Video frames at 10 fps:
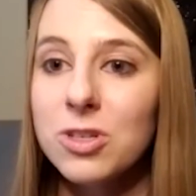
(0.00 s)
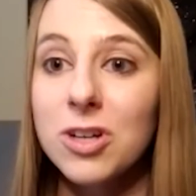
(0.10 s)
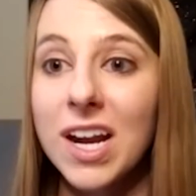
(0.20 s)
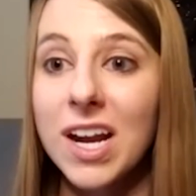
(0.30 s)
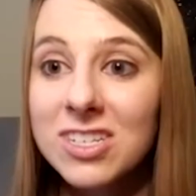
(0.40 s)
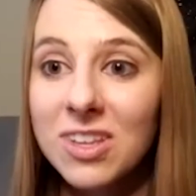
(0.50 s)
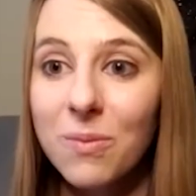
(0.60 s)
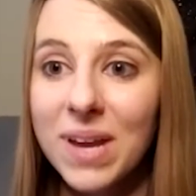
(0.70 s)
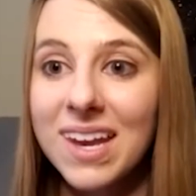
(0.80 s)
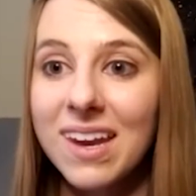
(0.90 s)
strange that
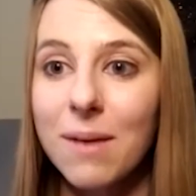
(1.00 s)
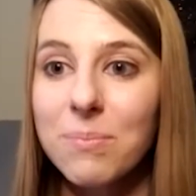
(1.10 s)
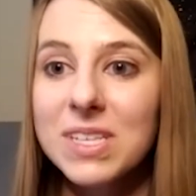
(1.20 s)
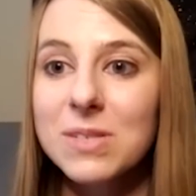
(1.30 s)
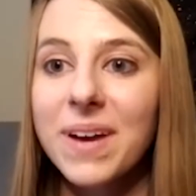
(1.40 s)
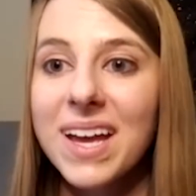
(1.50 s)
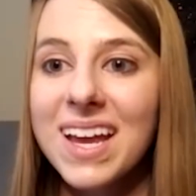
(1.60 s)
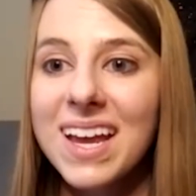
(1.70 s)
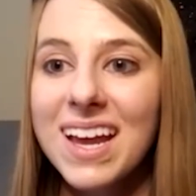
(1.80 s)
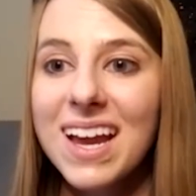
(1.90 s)
we ended up this way.